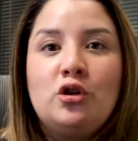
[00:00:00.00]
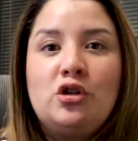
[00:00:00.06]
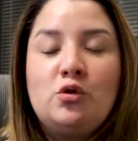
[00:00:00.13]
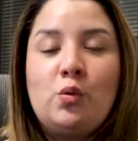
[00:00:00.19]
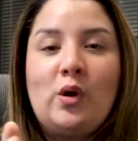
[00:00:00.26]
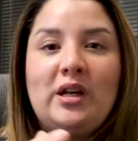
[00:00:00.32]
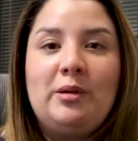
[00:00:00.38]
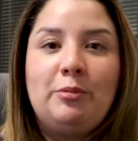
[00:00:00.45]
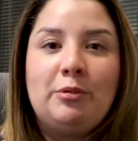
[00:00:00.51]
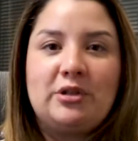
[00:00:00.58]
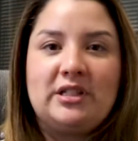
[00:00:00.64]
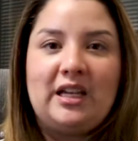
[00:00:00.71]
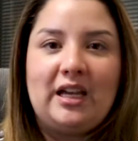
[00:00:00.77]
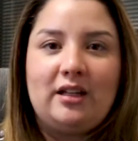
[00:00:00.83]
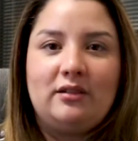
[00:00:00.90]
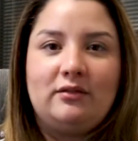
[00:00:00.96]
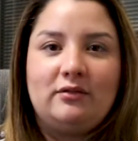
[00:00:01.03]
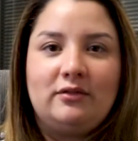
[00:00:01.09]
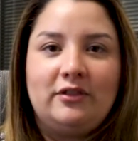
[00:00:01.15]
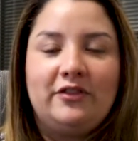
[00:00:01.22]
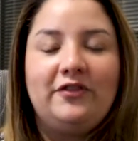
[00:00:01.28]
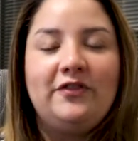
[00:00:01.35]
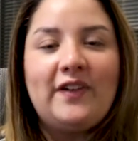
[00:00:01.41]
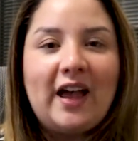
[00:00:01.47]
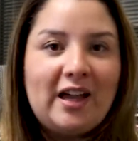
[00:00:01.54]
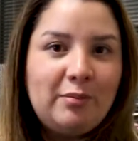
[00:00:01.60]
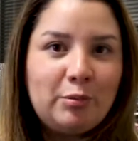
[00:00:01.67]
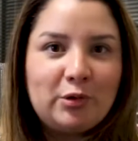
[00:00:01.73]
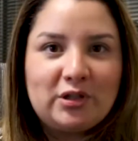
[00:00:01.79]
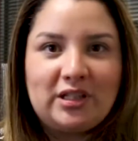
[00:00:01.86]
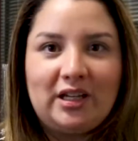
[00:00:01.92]
20%,
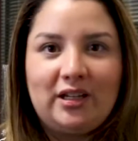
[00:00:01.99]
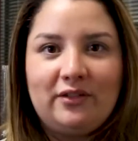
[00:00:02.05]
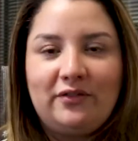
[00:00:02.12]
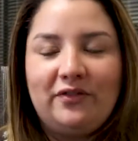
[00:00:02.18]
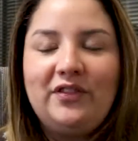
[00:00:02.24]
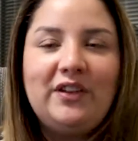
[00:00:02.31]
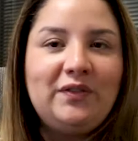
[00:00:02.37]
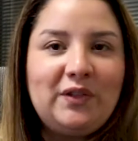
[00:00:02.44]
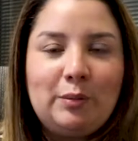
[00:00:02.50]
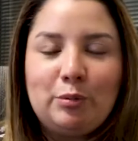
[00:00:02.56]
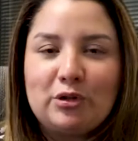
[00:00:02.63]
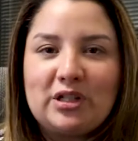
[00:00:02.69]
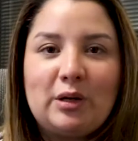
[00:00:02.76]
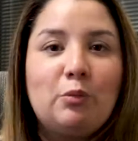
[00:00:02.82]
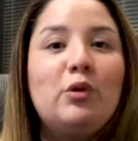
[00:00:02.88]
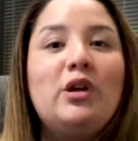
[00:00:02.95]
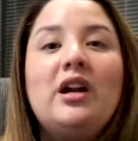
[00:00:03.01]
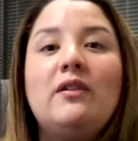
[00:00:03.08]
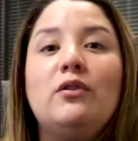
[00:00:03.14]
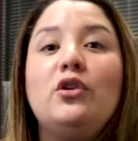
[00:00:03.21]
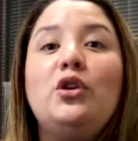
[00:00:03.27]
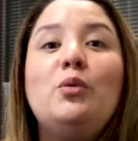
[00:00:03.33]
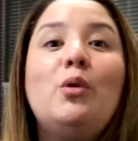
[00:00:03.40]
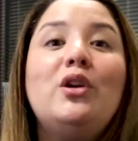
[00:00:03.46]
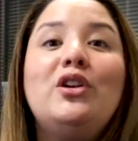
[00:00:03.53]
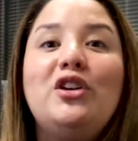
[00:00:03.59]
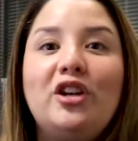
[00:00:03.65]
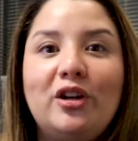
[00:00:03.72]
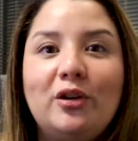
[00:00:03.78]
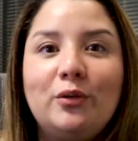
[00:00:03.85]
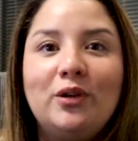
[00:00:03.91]
5%, 50%, whatever you want to
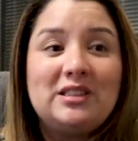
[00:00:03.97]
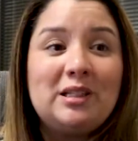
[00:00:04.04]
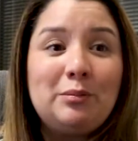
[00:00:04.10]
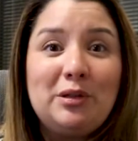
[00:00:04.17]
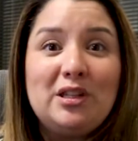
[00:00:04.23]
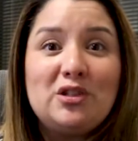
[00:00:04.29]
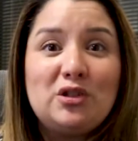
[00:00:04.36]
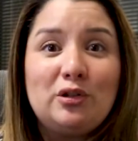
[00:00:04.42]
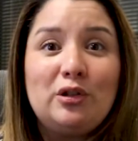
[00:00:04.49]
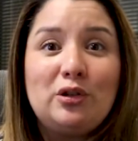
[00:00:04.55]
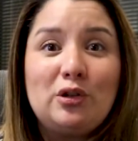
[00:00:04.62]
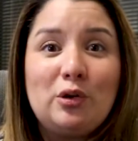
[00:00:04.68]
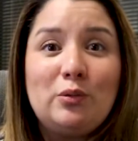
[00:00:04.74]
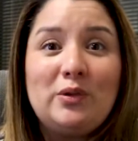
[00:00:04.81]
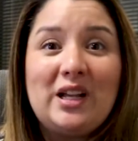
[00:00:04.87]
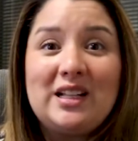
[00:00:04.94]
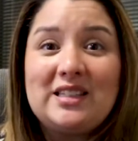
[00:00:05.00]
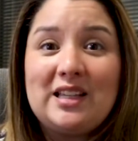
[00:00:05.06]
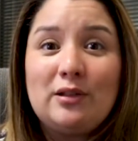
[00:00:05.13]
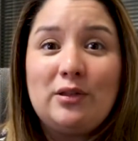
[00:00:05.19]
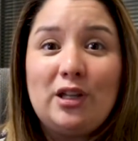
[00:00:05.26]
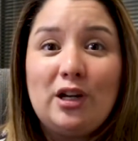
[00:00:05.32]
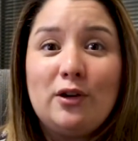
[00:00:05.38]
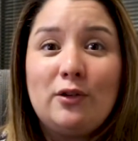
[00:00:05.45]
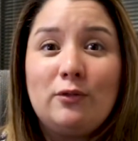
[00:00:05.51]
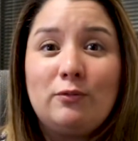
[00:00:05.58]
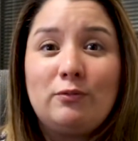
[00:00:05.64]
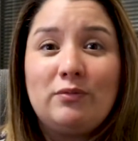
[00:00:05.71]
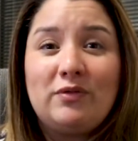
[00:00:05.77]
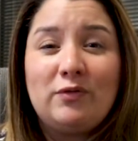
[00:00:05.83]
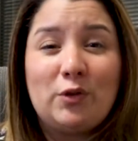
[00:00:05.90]
do. Some of the student loan debts out there
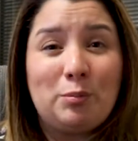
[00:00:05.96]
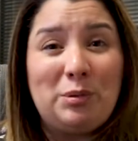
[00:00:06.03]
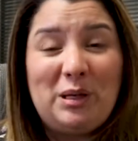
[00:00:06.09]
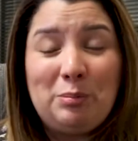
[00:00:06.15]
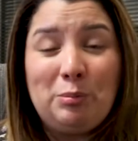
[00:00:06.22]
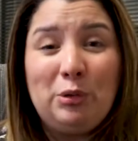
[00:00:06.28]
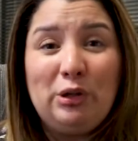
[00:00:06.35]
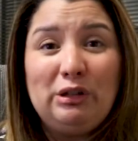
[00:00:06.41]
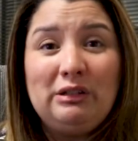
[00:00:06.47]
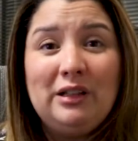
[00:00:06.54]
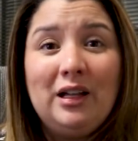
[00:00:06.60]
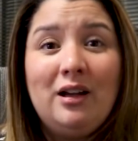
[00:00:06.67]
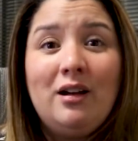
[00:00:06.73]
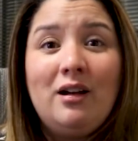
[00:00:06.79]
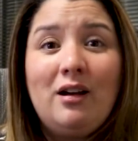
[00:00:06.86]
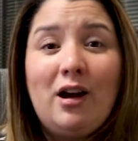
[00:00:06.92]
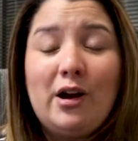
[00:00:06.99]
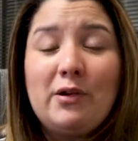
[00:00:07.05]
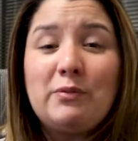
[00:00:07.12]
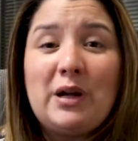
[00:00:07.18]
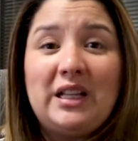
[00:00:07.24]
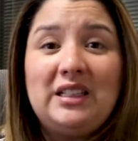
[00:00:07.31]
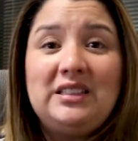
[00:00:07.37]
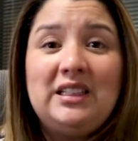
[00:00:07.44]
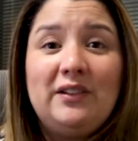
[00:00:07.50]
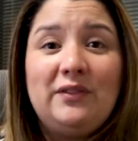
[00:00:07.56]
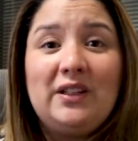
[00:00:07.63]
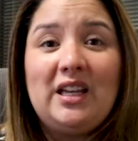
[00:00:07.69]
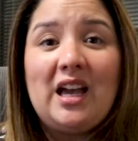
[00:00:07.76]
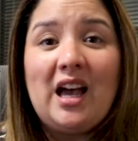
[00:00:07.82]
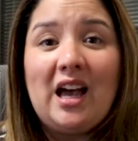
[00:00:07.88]
for people are
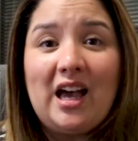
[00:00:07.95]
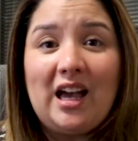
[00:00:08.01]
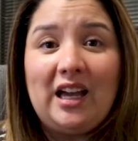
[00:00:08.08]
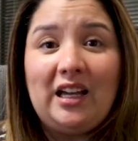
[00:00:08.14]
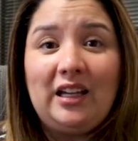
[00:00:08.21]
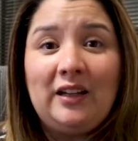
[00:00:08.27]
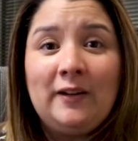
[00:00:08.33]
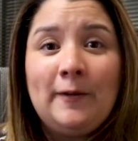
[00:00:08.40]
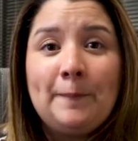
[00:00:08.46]
relatively high.